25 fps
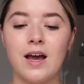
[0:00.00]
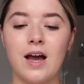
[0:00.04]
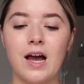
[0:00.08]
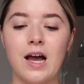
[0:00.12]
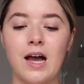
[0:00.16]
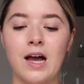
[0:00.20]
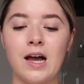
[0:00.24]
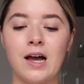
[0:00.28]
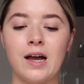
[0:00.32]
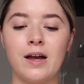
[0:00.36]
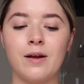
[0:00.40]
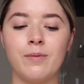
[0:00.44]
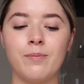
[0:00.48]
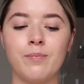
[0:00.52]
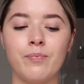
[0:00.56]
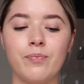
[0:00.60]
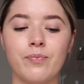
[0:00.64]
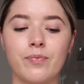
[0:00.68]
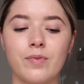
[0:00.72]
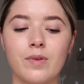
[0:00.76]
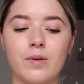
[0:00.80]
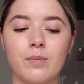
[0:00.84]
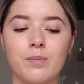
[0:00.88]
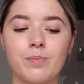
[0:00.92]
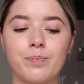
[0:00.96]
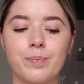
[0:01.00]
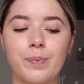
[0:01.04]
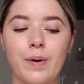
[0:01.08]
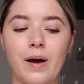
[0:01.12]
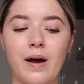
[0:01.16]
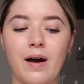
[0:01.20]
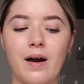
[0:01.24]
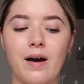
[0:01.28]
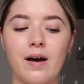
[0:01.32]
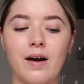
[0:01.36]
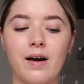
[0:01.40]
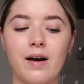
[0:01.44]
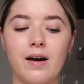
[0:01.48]

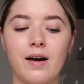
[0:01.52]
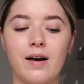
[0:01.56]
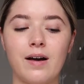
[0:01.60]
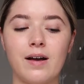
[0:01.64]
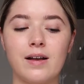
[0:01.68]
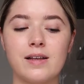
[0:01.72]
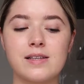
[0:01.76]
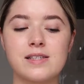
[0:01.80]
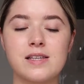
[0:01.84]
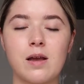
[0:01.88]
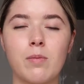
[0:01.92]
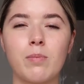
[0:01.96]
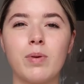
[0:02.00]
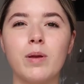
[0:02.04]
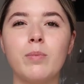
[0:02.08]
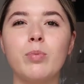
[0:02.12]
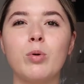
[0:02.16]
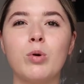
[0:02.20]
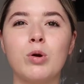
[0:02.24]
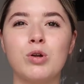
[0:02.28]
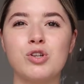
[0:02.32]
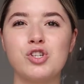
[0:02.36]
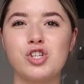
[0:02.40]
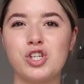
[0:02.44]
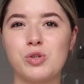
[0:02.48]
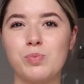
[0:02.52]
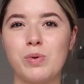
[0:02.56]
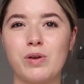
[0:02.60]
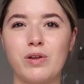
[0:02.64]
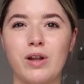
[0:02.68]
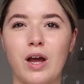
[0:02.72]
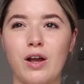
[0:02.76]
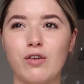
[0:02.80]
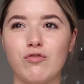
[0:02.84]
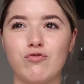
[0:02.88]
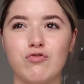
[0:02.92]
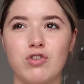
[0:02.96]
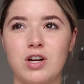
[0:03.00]
But some people could just be
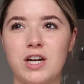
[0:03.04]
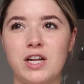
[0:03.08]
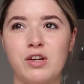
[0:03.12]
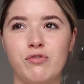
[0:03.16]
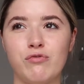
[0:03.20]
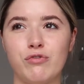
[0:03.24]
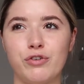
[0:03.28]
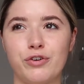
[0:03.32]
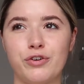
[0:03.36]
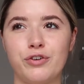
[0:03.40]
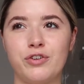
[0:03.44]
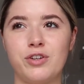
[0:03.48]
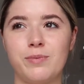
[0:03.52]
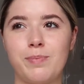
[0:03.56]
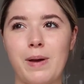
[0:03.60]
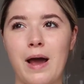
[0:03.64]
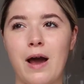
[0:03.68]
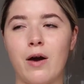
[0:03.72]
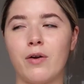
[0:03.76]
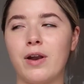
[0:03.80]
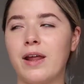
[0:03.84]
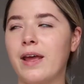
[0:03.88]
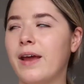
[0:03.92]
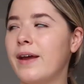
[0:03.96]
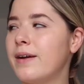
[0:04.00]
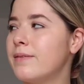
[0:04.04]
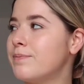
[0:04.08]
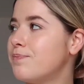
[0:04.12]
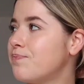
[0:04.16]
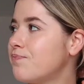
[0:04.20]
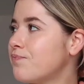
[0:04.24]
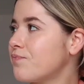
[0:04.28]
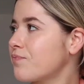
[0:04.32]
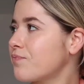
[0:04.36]
like really rude about it,